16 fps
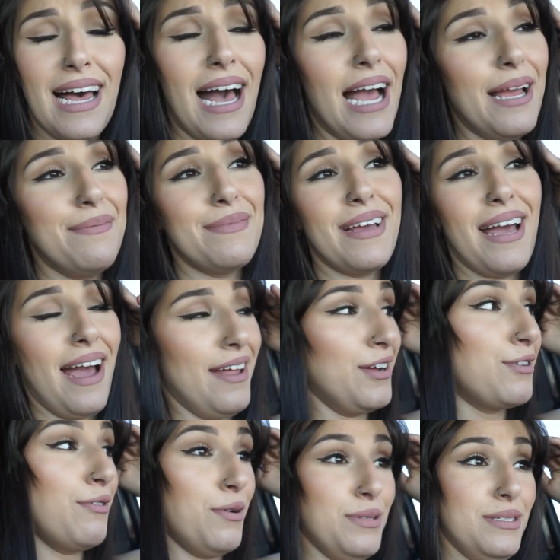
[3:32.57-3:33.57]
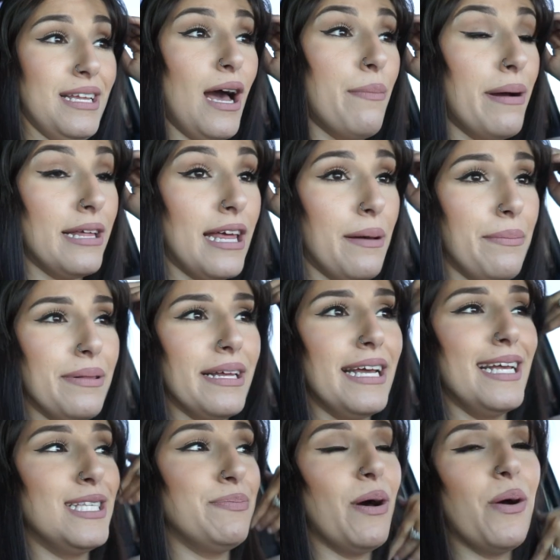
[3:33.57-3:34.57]
I'm kind of grossed out by that
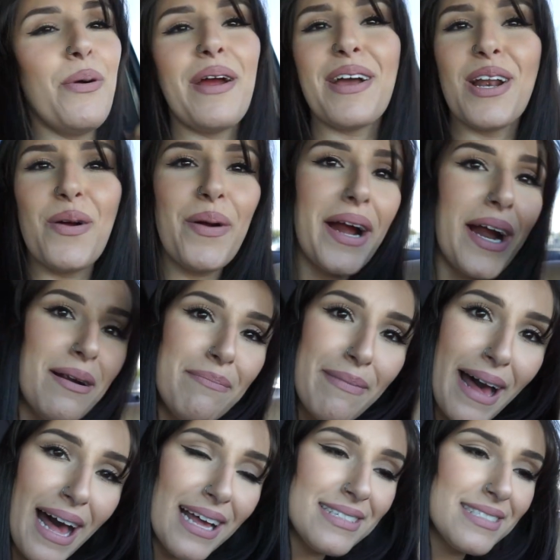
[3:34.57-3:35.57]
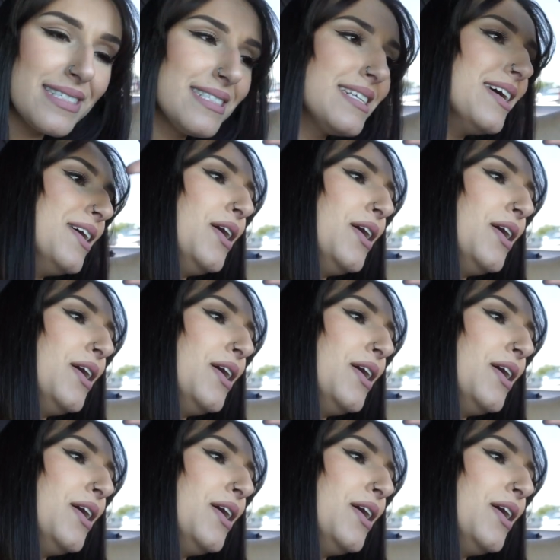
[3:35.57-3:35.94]
place, but we're gonna wear our masks,